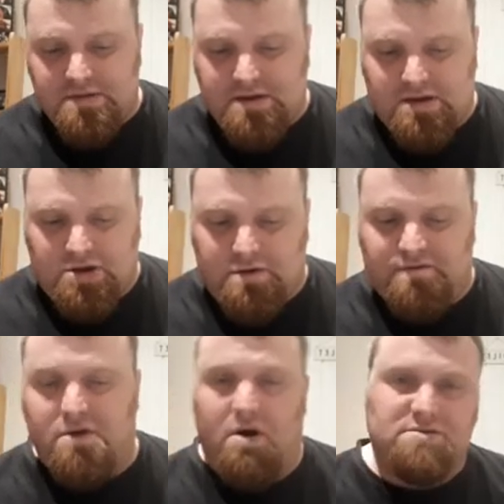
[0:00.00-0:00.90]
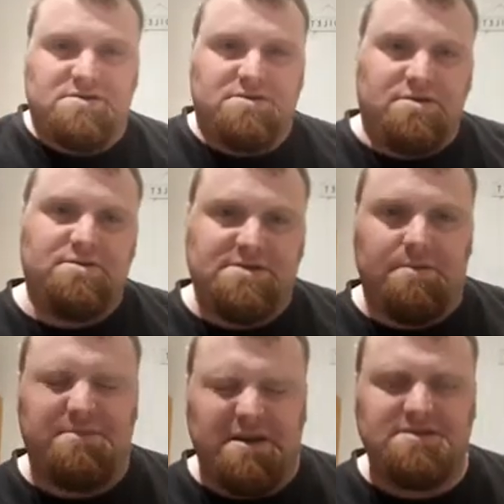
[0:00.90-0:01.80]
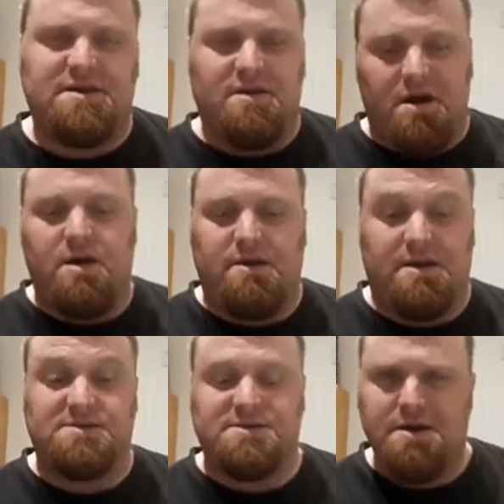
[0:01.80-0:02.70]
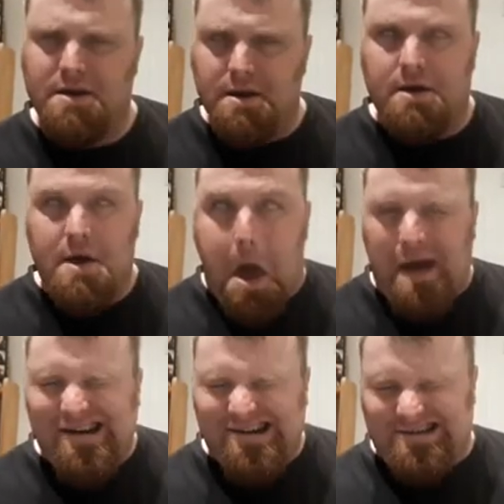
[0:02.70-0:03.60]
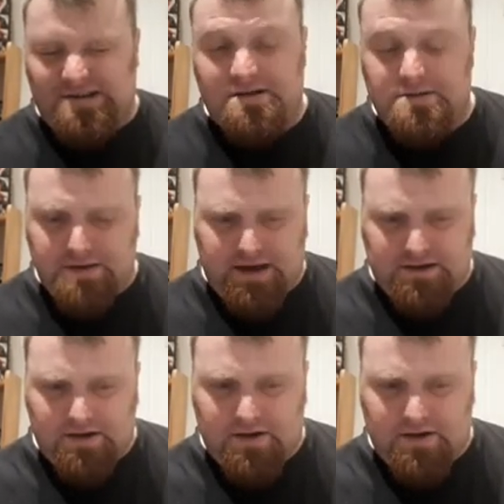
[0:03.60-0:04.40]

you've got to do something to earn it. And it'll